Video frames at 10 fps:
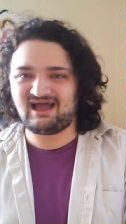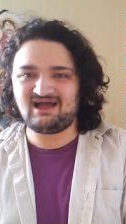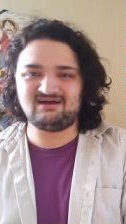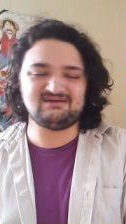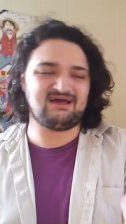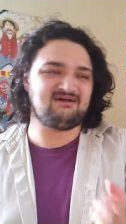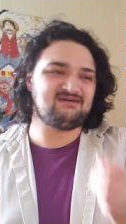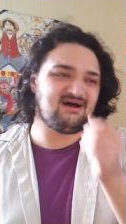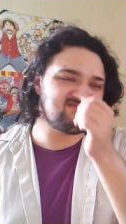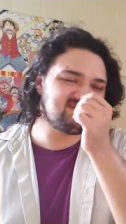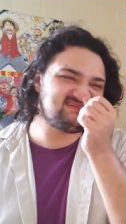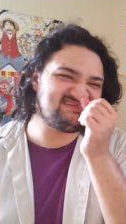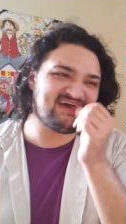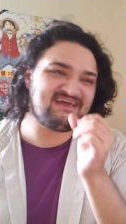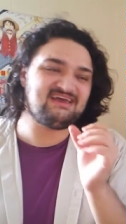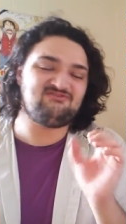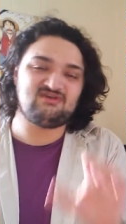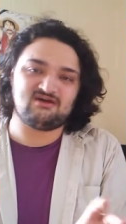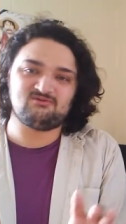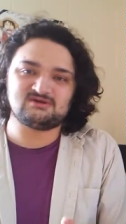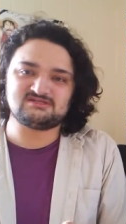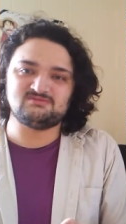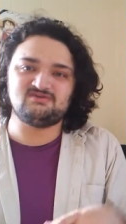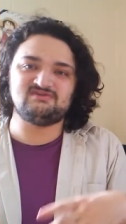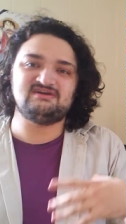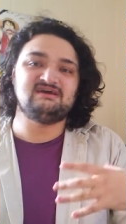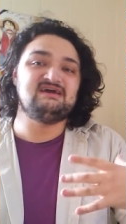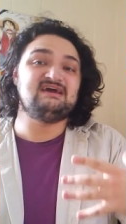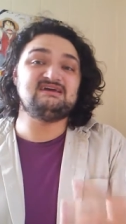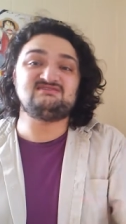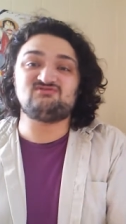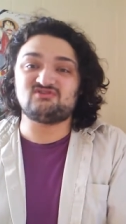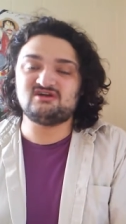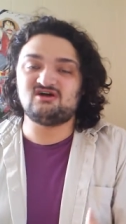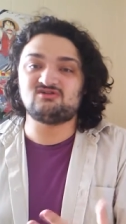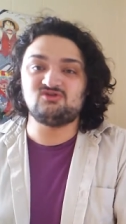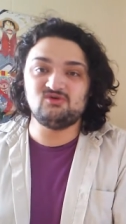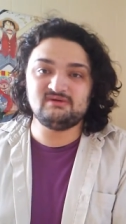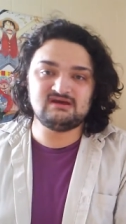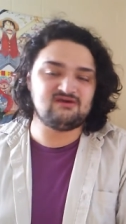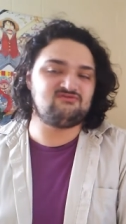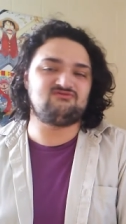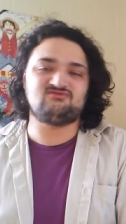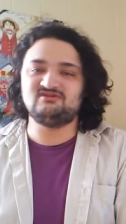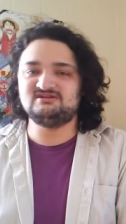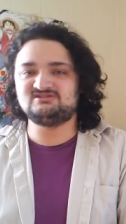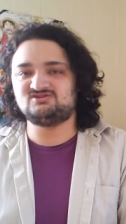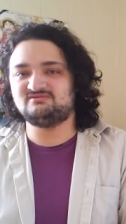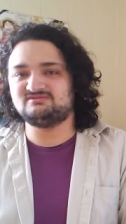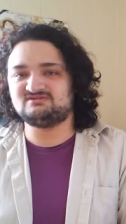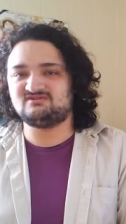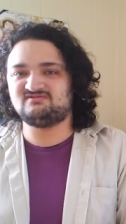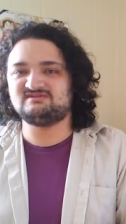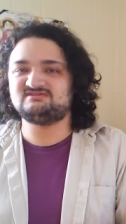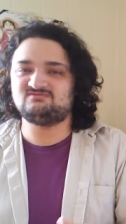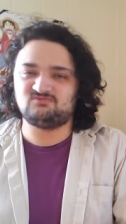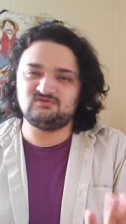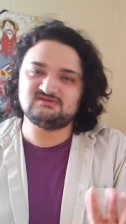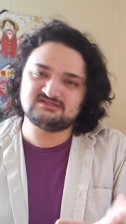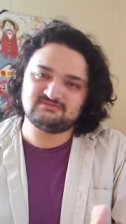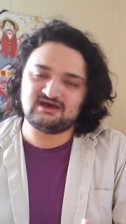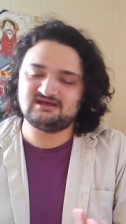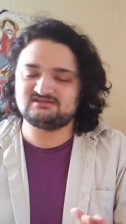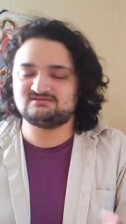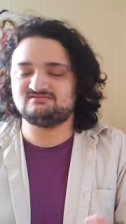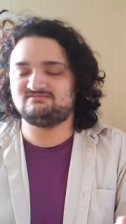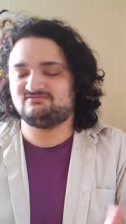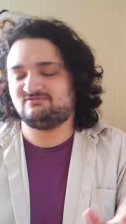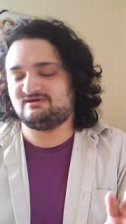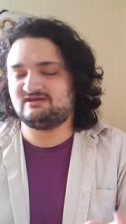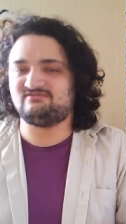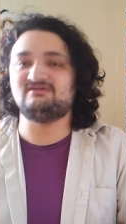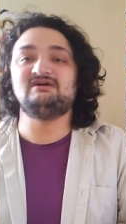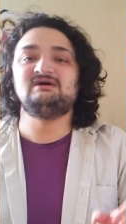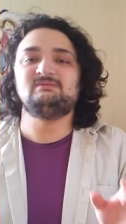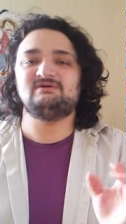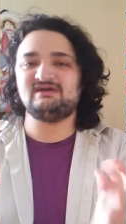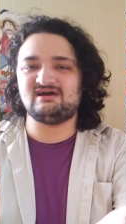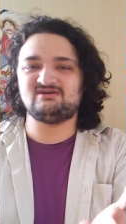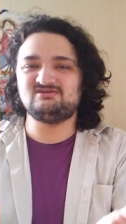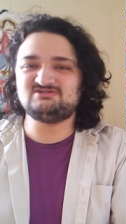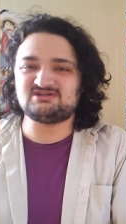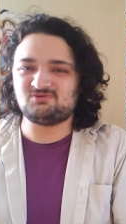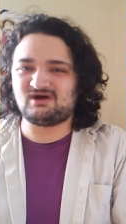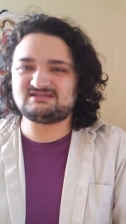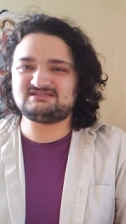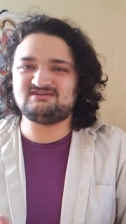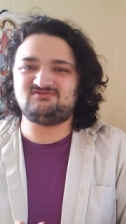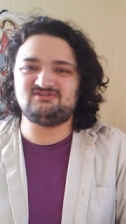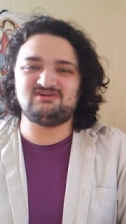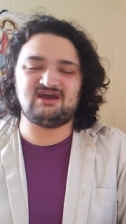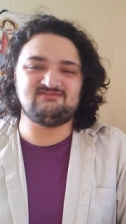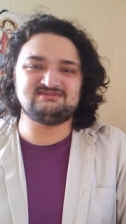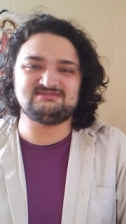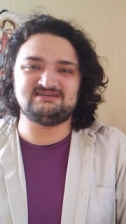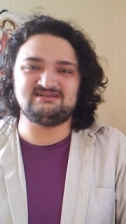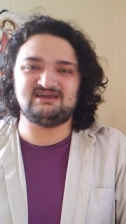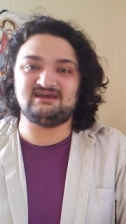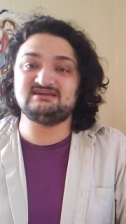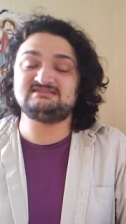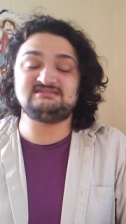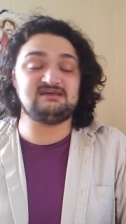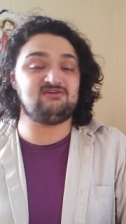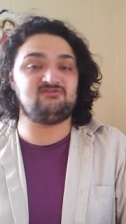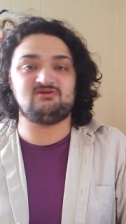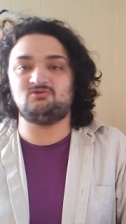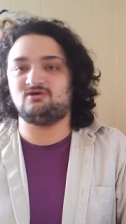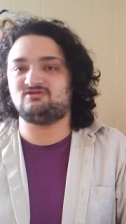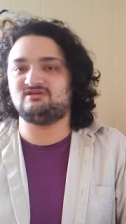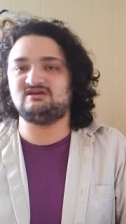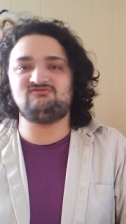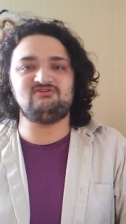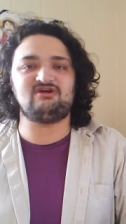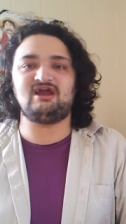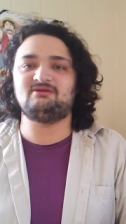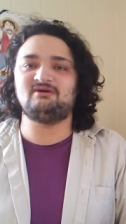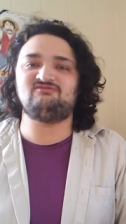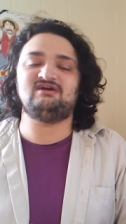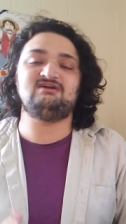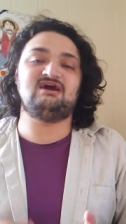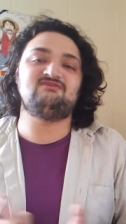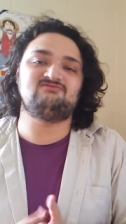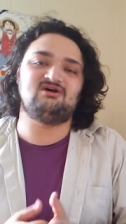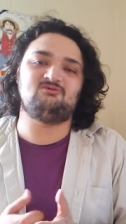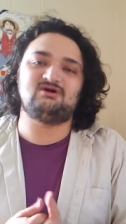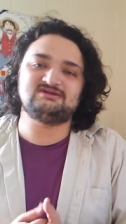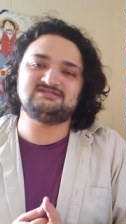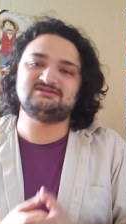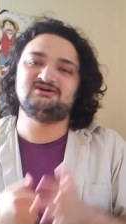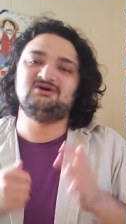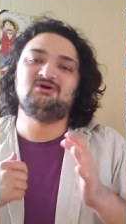I, I, I'll just say, if you haven't watched the movie, it's free on Tubi, a free streaming service with some ads, whatever. But yeah, you should watch it if you haven't seen it yet. It's definitely worth it. If you're an anime fan and have not watched it,